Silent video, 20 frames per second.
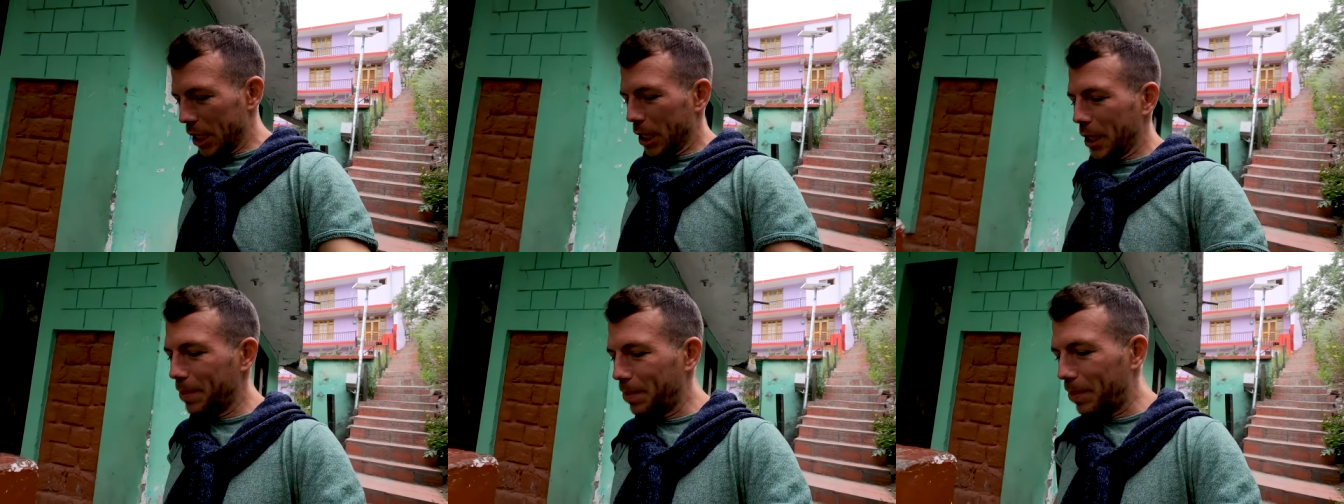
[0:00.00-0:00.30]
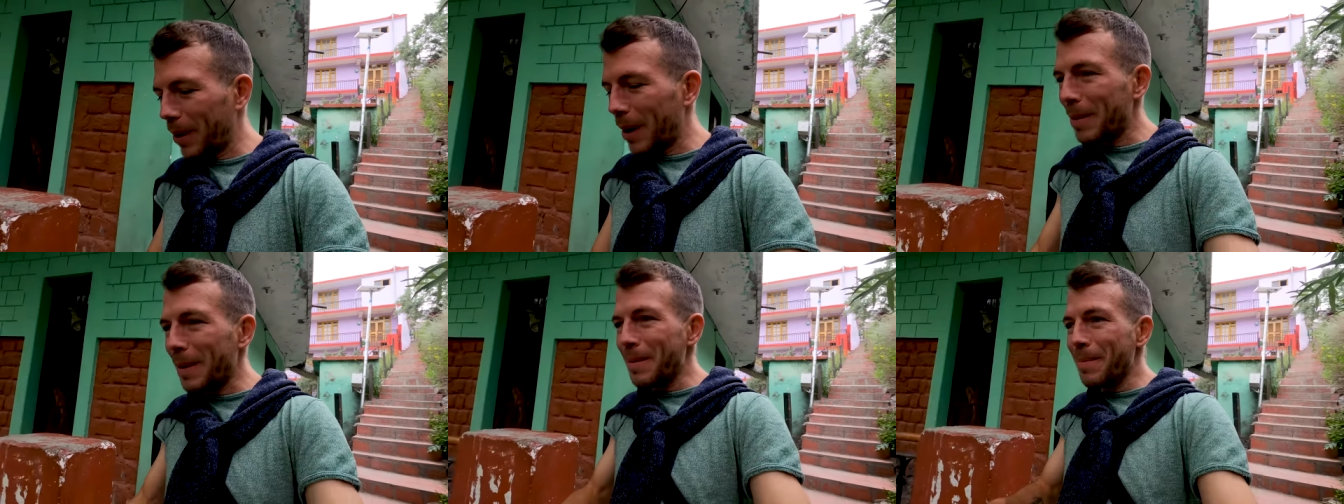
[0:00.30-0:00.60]
It's
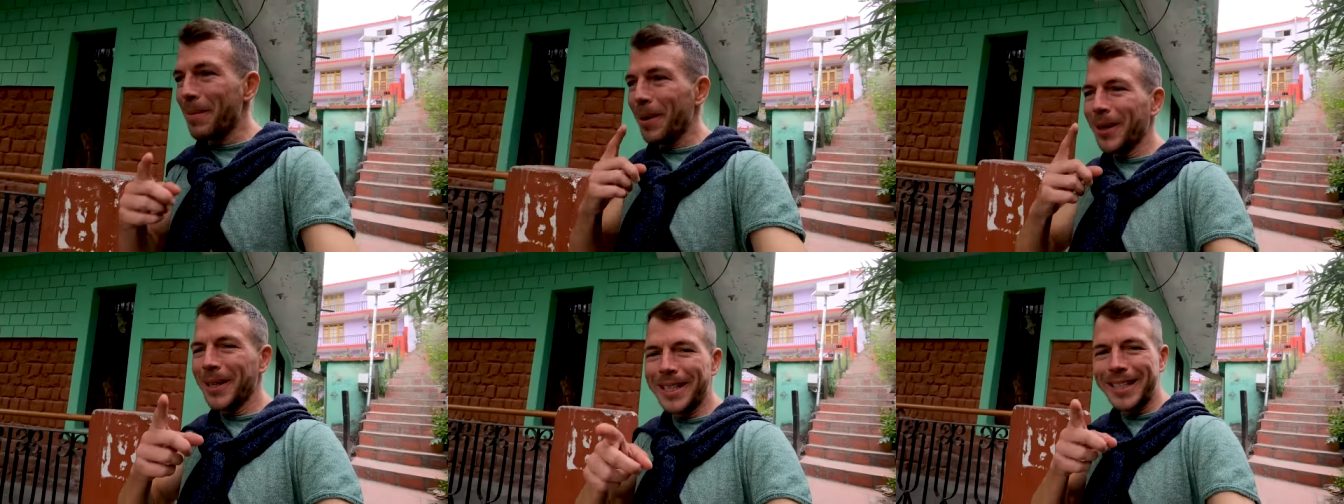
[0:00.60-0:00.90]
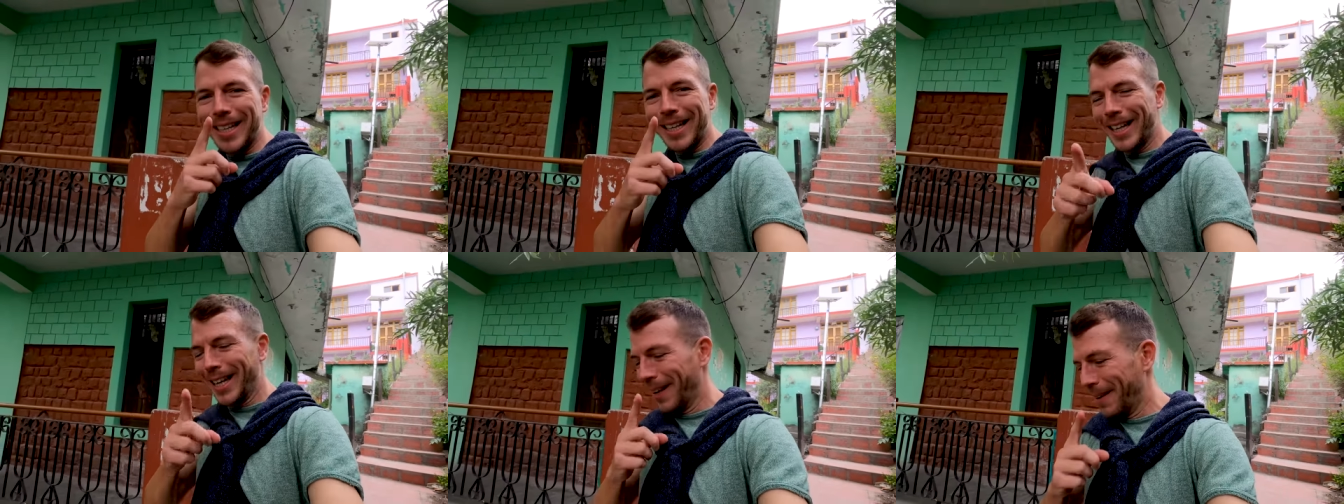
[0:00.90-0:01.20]
probably
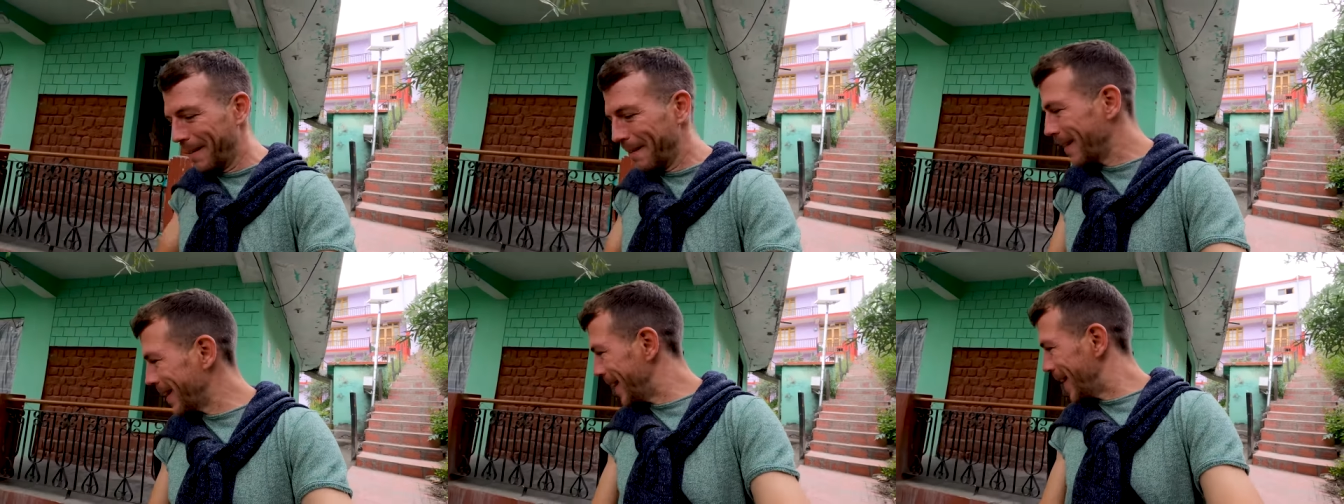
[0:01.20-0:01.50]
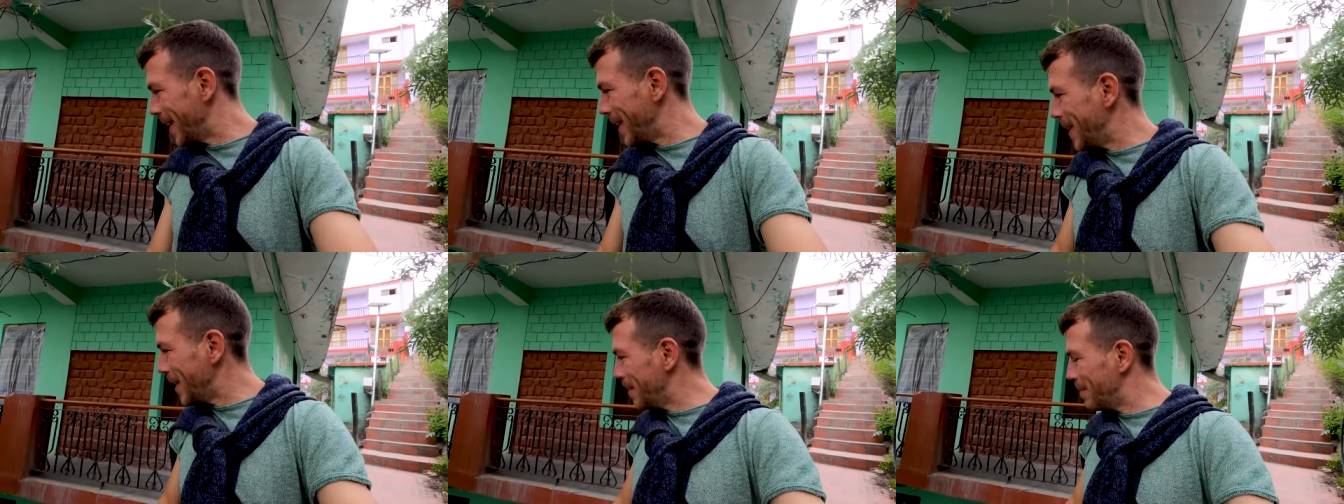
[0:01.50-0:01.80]
Monty.
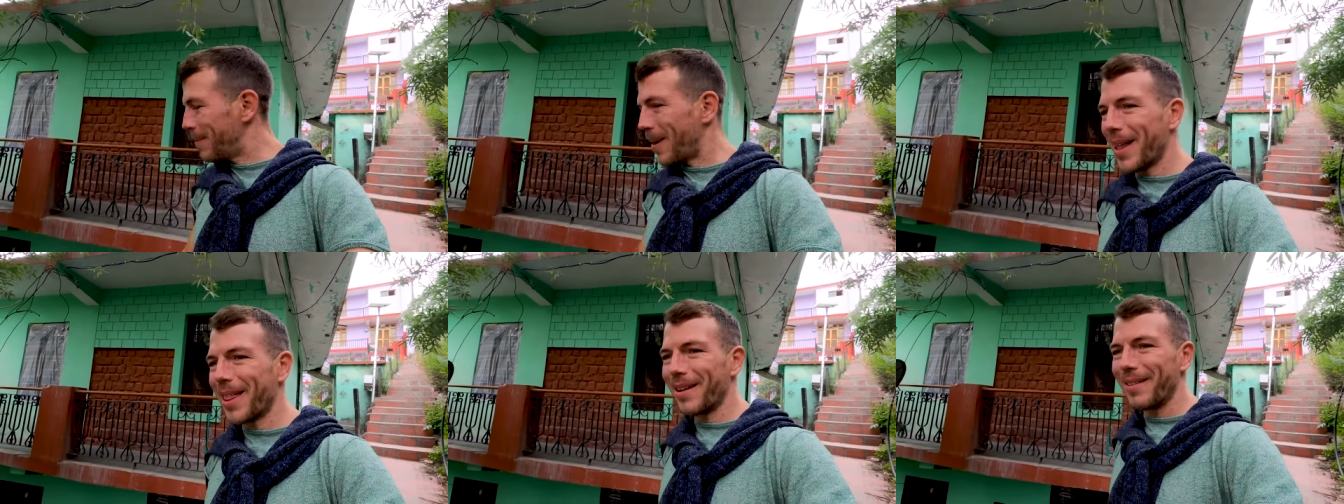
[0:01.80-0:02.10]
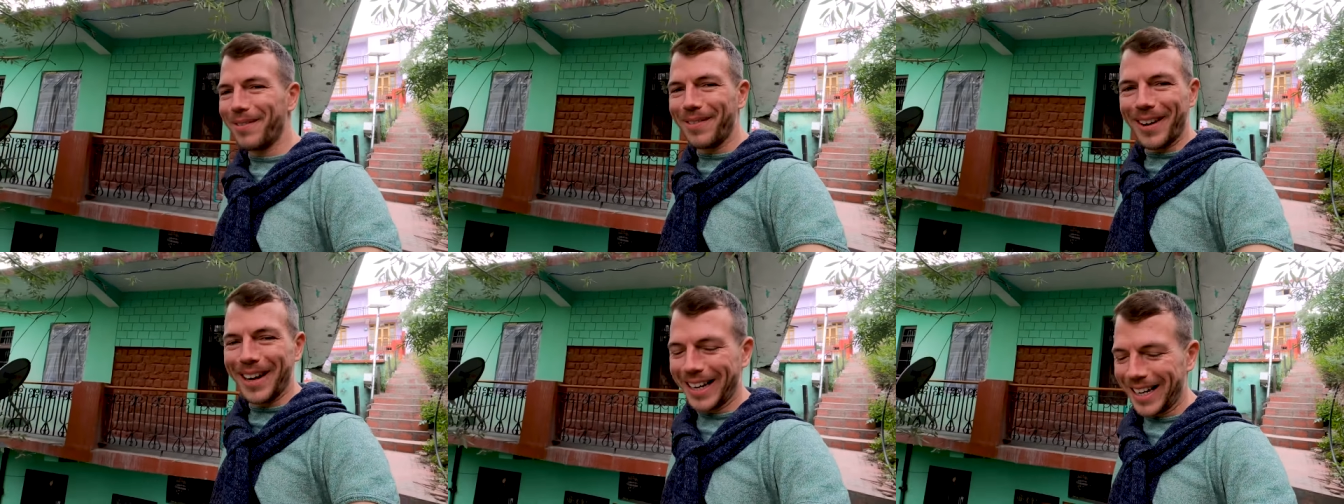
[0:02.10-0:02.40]
You
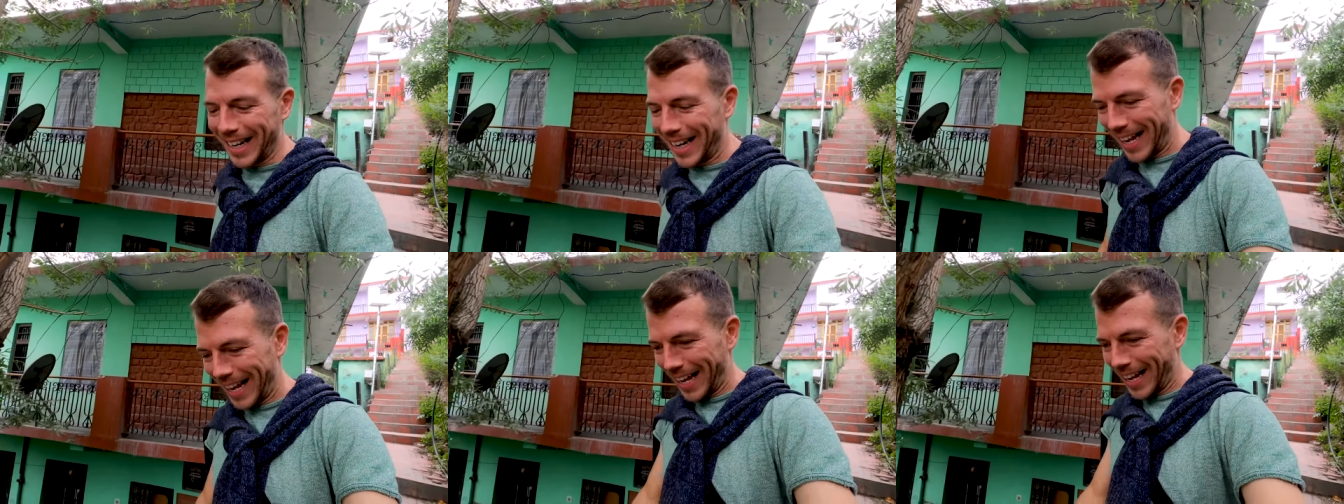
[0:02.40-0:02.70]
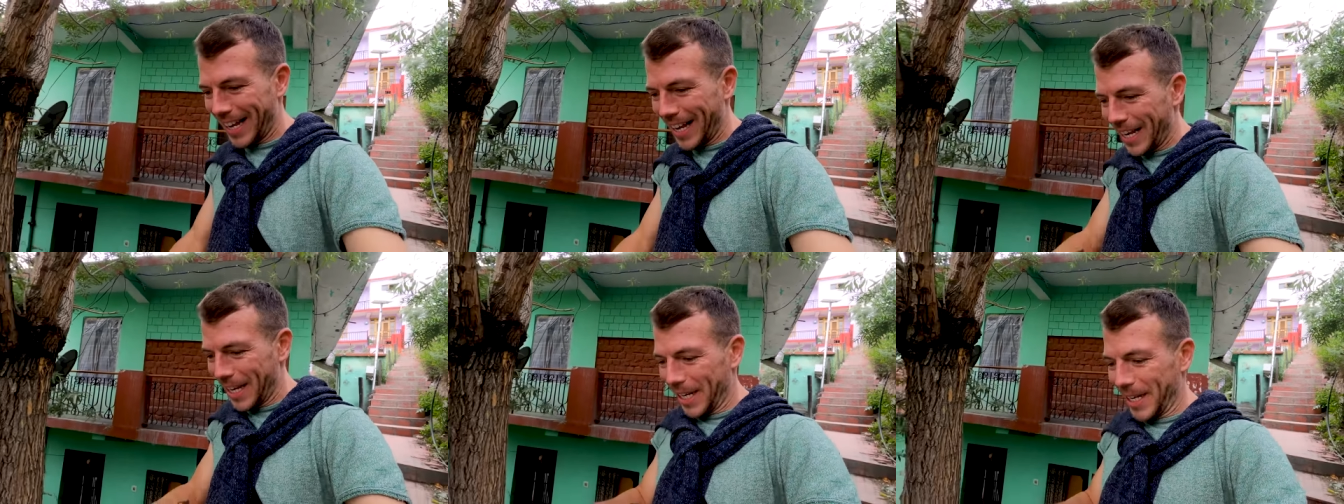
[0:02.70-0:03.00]
motherfucker